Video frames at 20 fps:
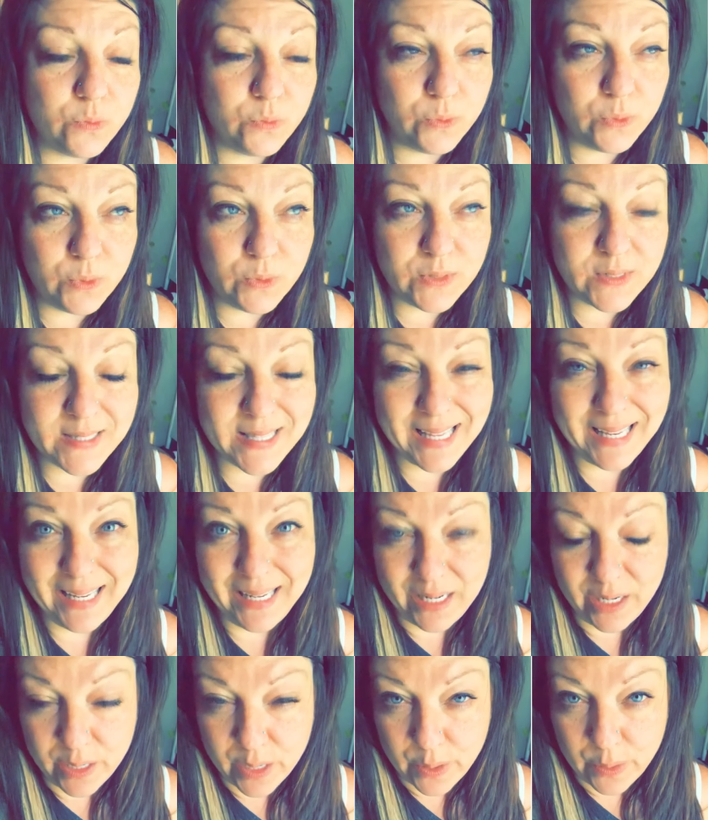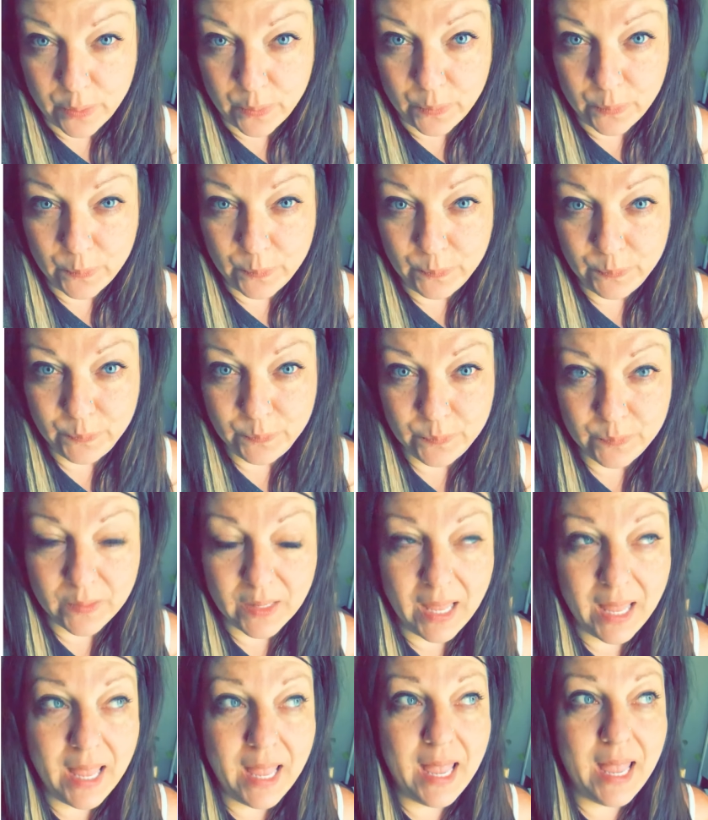rules the ego.
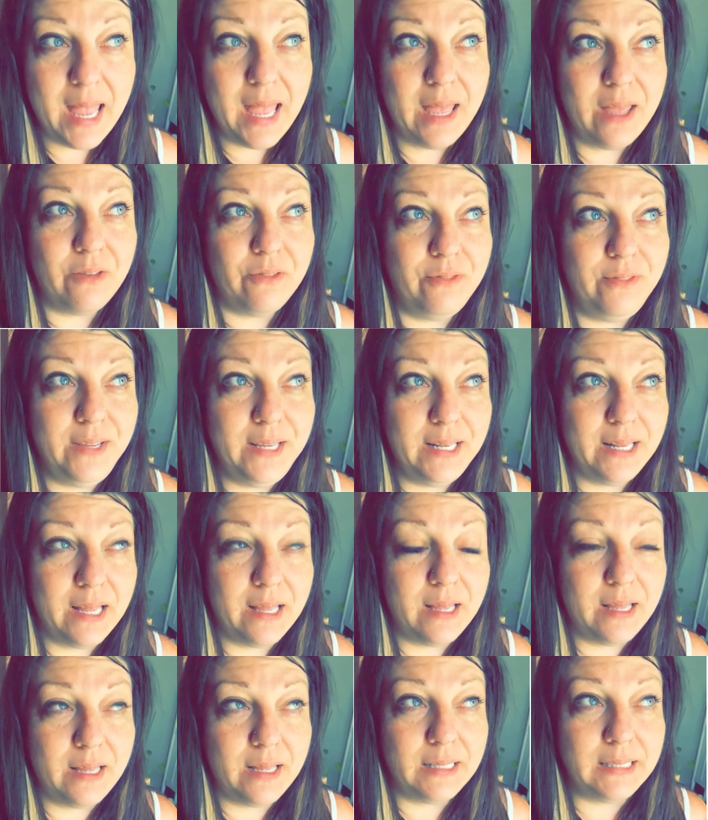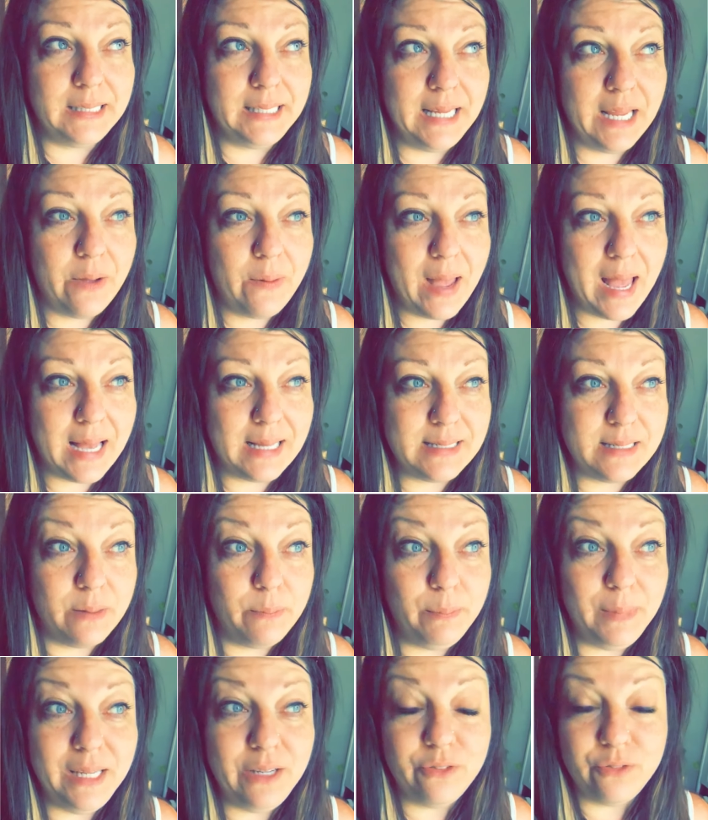Leo has a
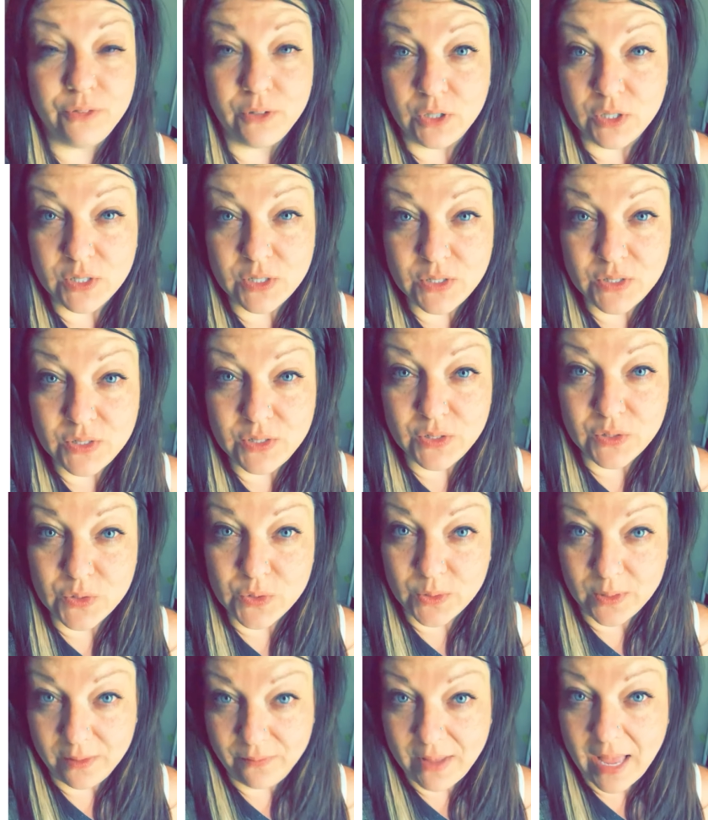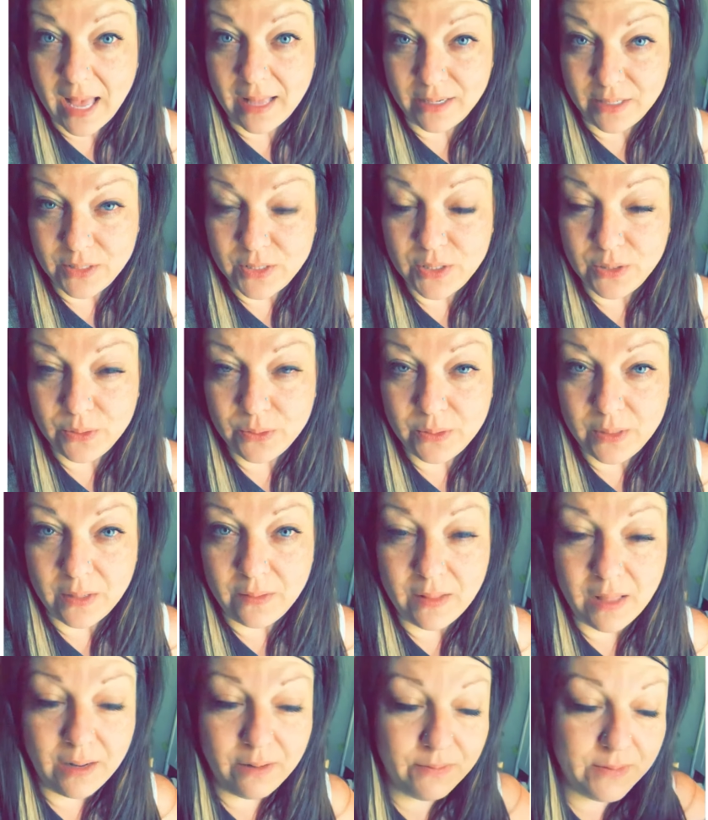me first sort of attitude. A
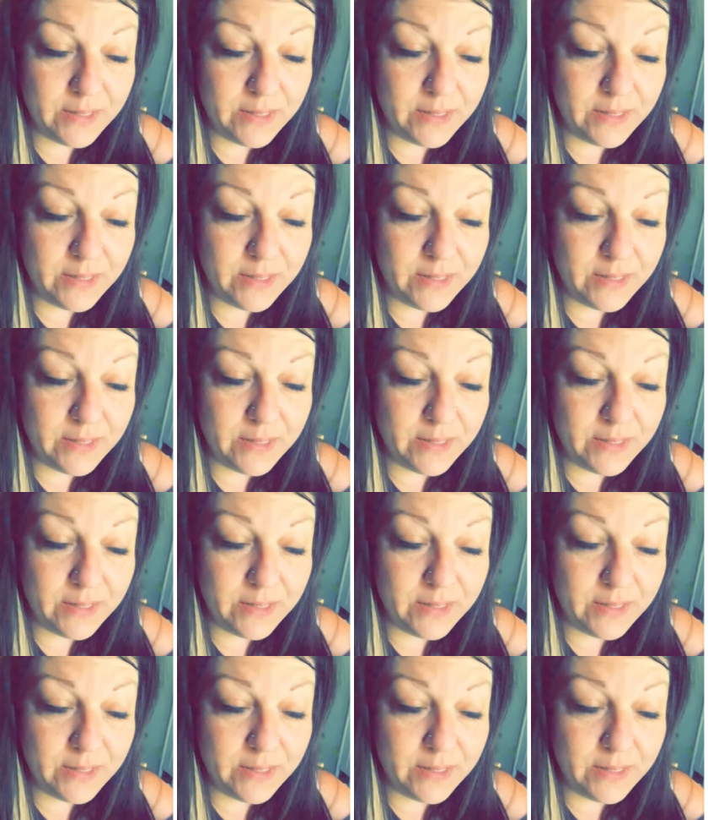lot of